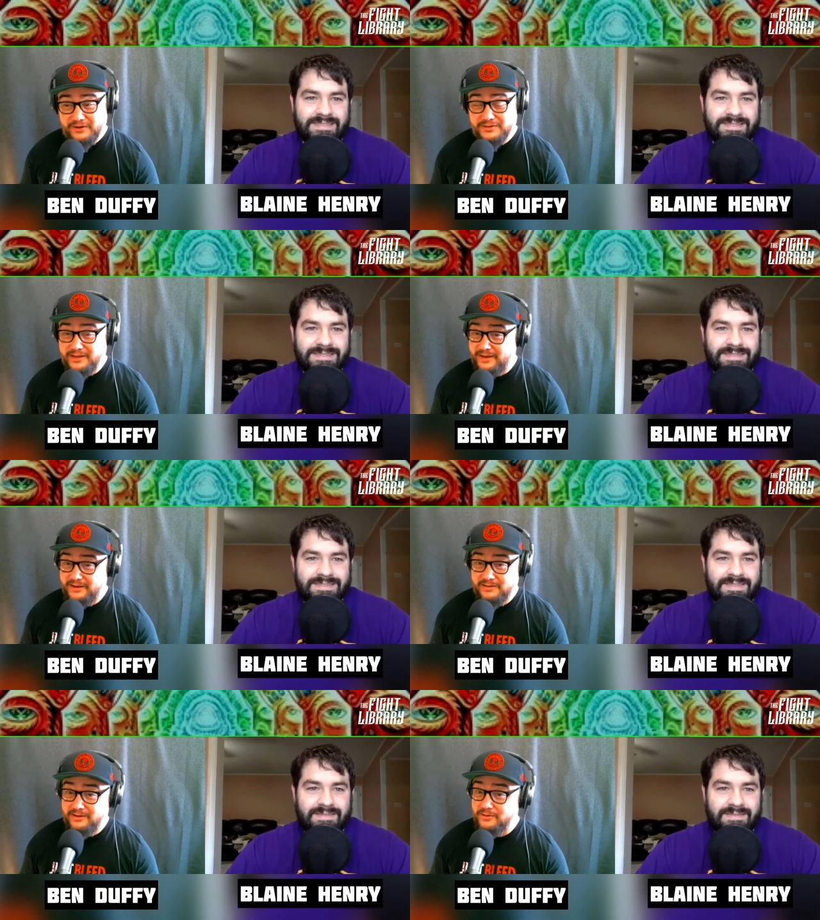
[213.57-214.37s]
Speaker 1: to like
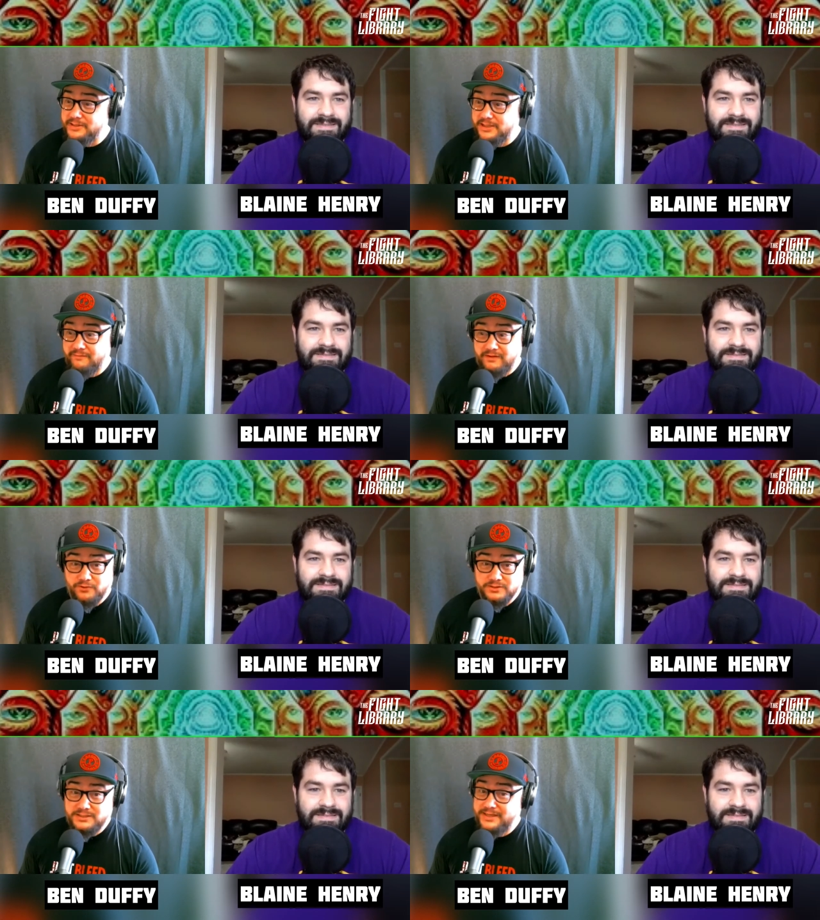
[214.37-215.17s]
Ilir Latifi
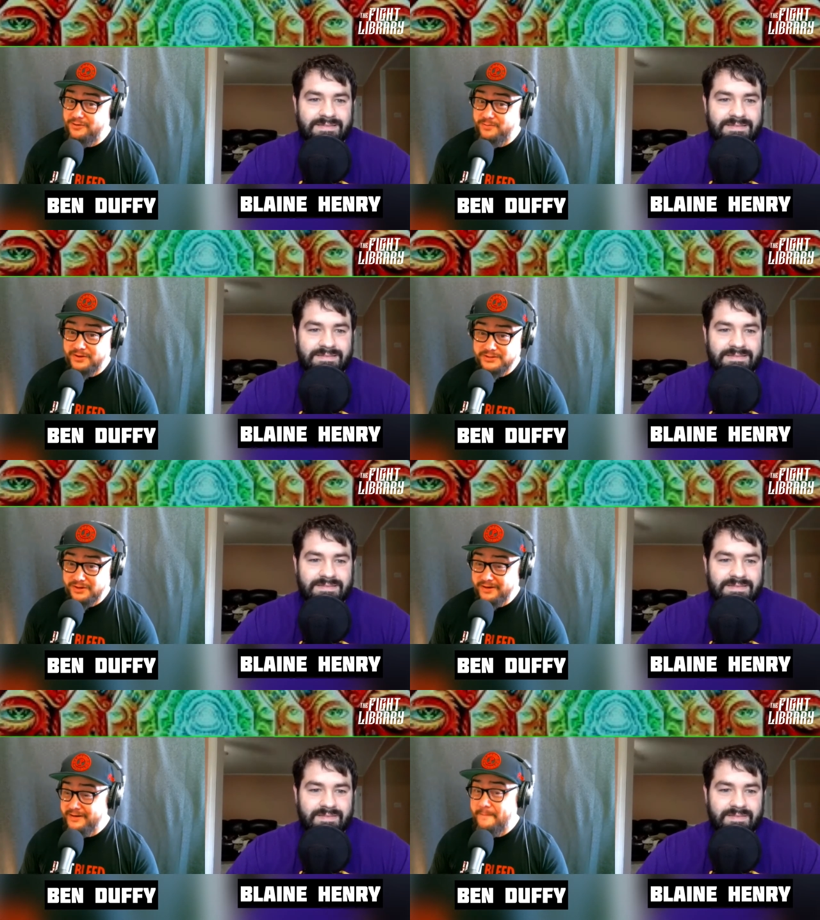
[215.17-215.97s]
versus Tanner
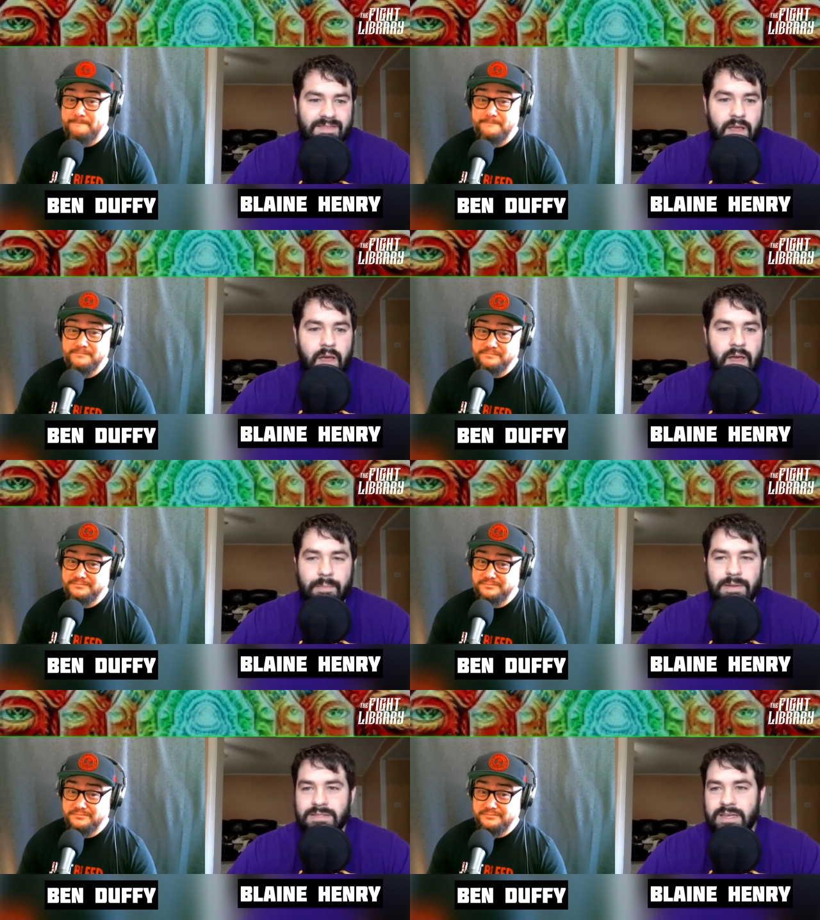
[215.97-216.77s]
Boser.
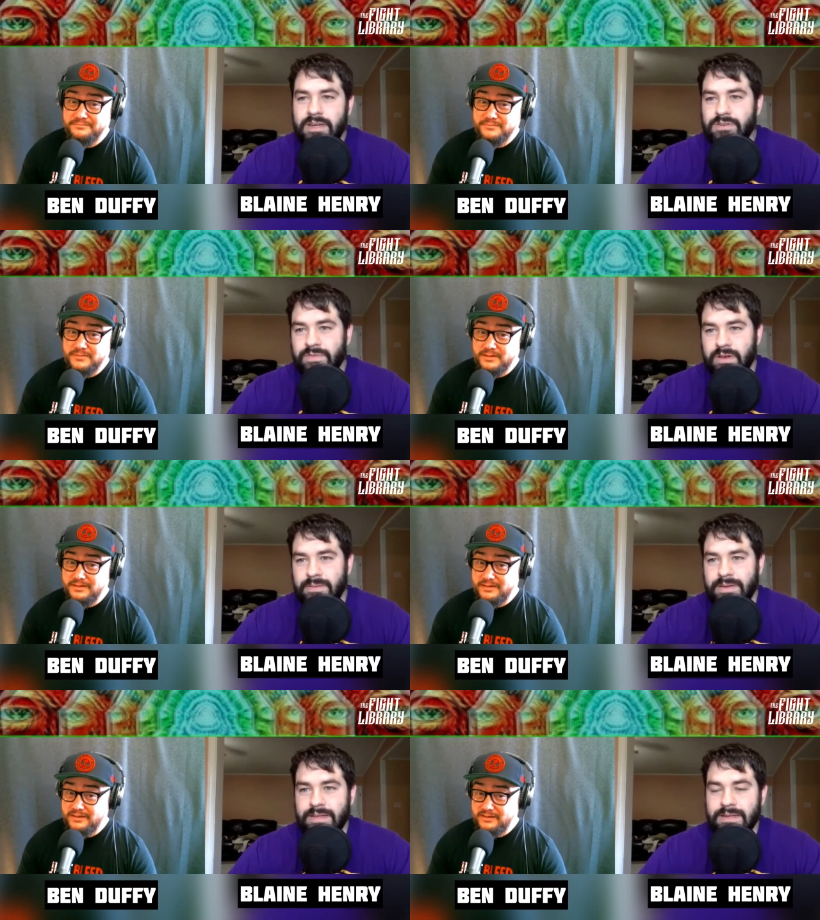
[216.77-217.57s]
Speaker 2: Hey, but Tanner's
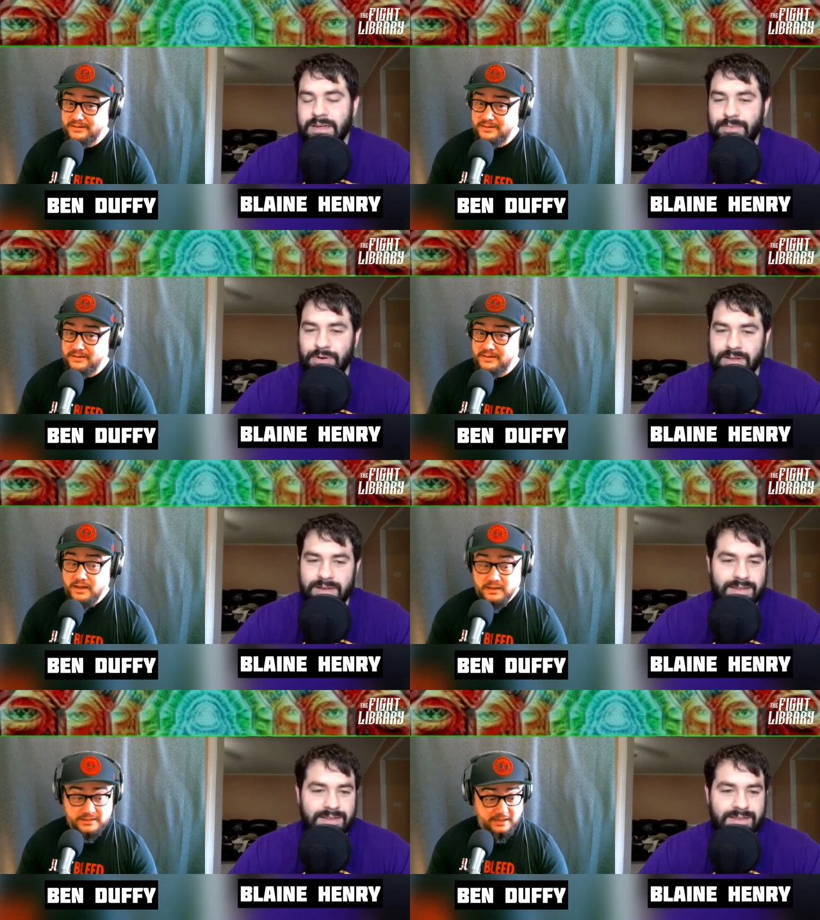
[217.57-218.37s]
fun, man. Come
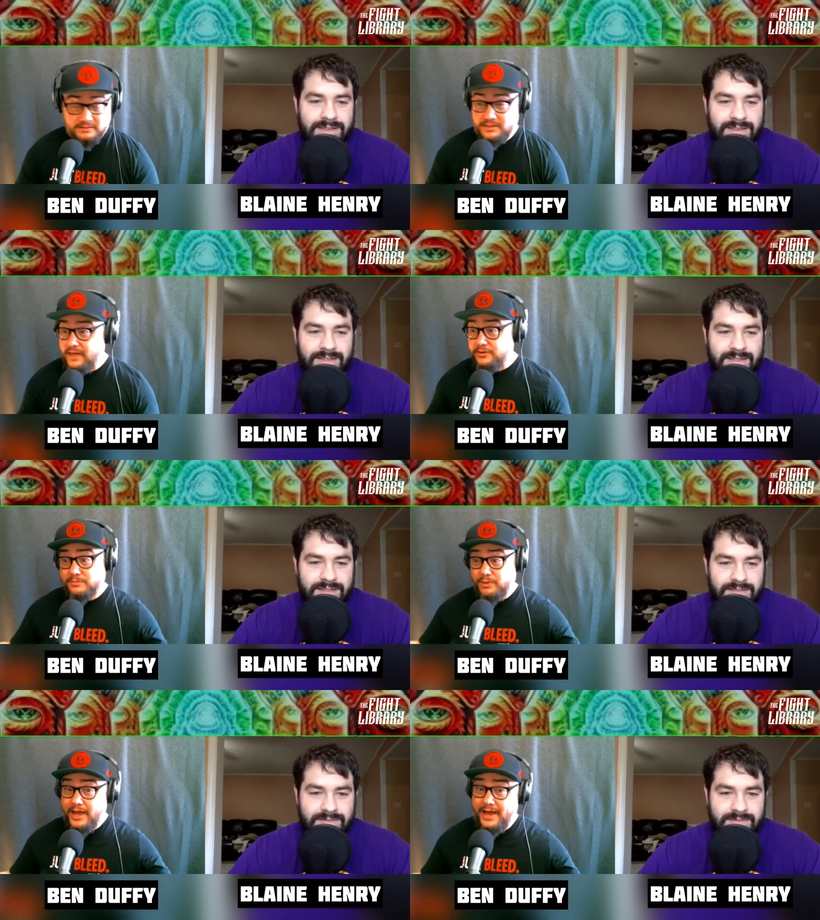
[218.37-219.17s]
on.
Speaker 1: T- Tanner's
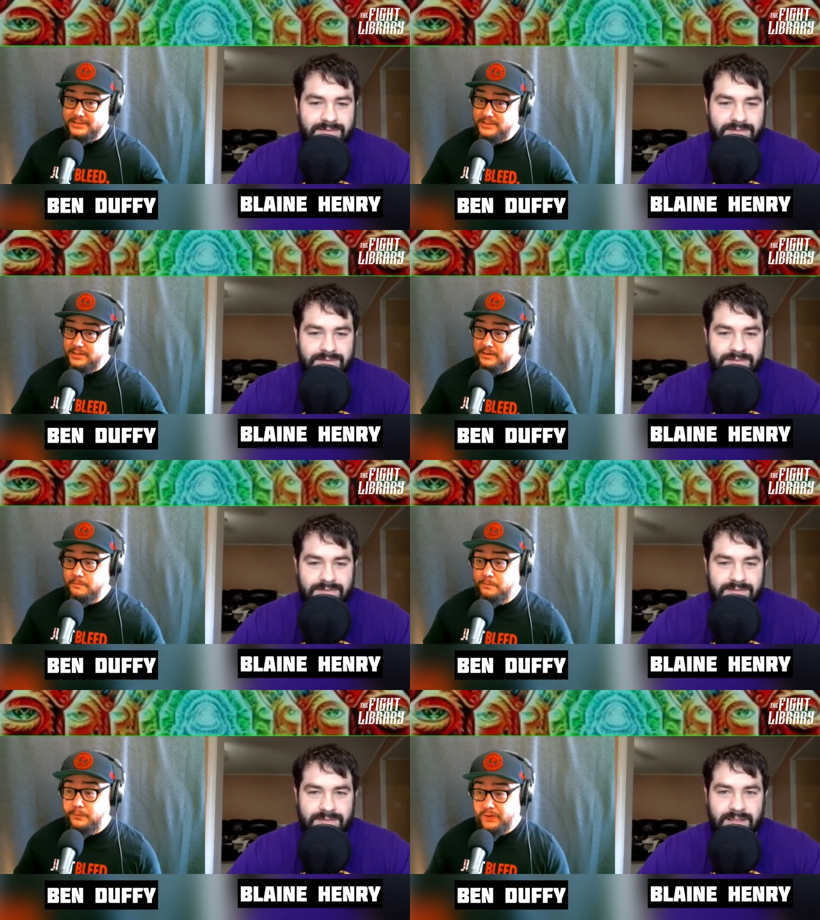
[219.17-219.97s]
a blast,
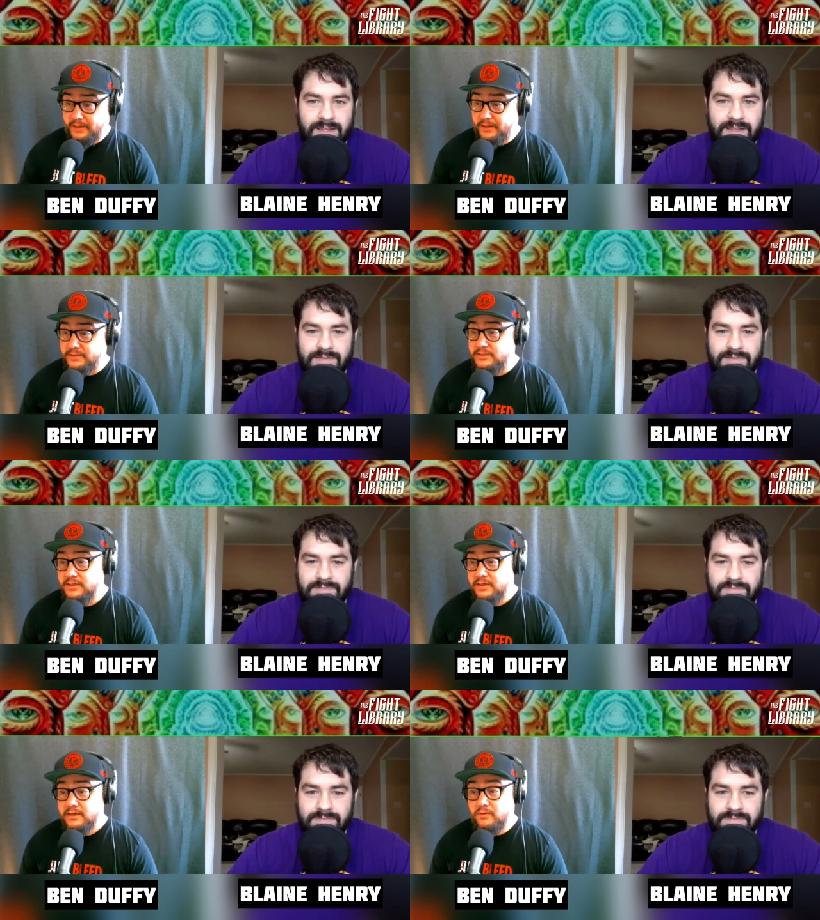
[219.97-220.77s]
but
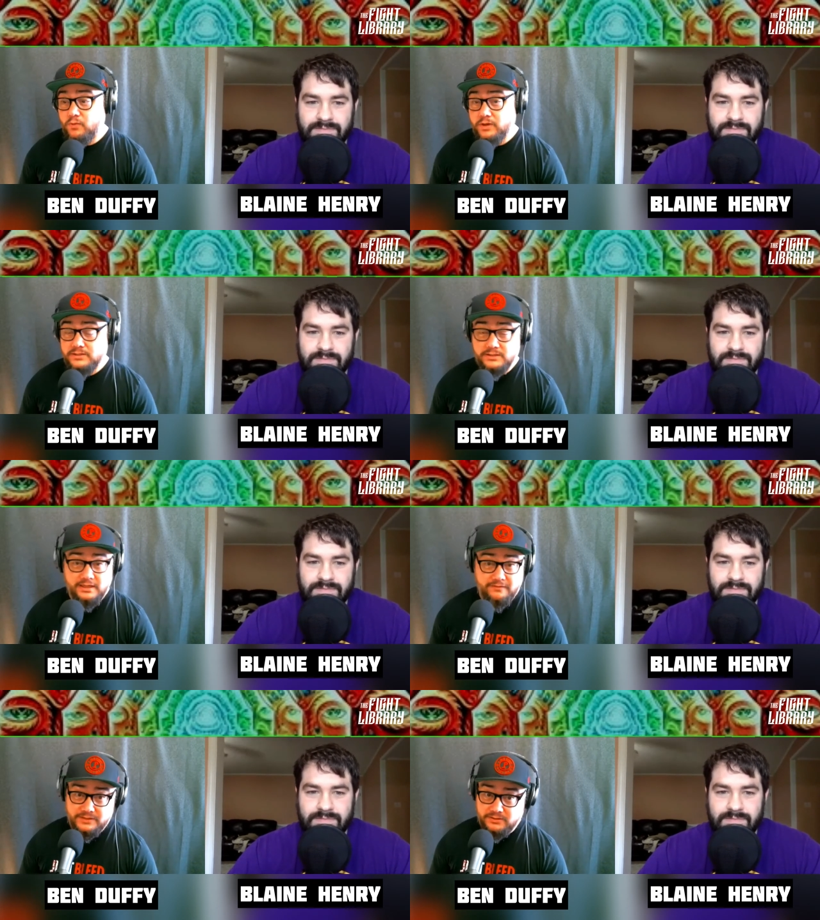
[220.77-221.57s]
what is
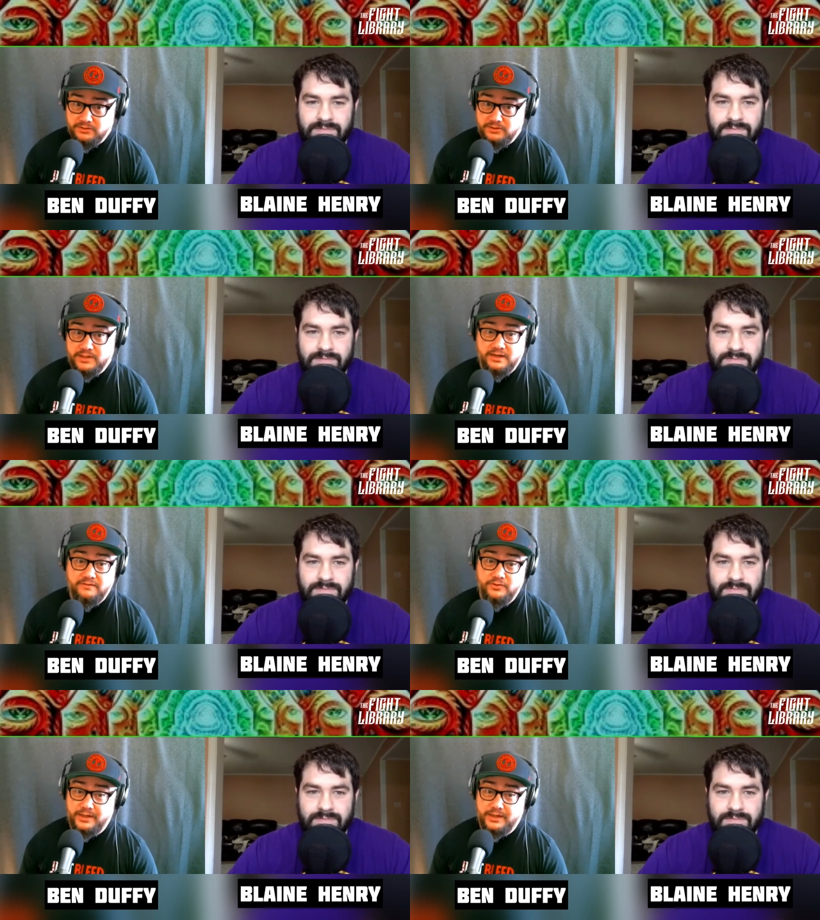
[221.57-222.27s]
Latifi still doing at heavyweight?